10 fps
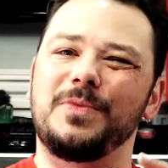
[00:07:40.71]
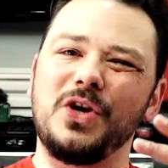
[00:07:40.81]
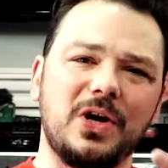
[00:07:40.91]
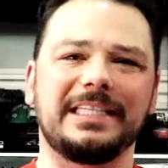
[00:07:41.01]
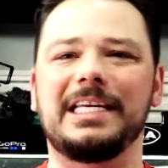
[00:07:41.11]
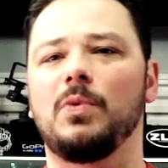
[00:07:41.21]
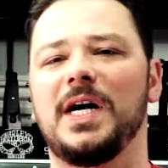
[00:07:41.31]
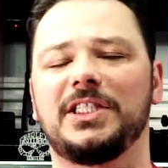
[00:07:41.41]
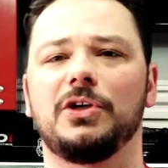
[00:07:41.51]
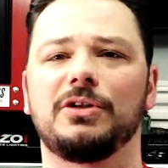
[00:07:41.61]
You guys can
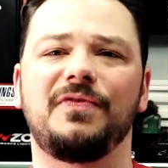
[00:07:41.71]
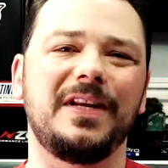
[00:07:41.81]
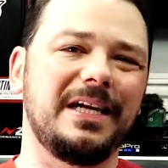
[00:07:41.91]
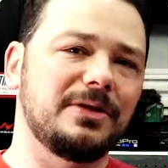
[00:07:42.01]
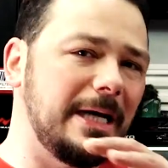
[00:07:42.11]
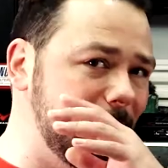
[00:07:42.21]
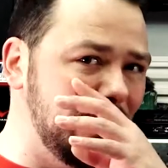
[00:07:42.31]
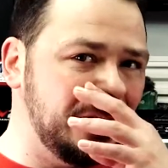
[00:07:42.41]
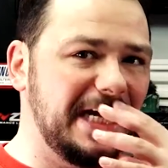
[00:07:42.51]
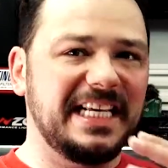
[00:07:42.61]
watch those videos. I'm
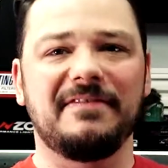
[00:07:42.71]
just kind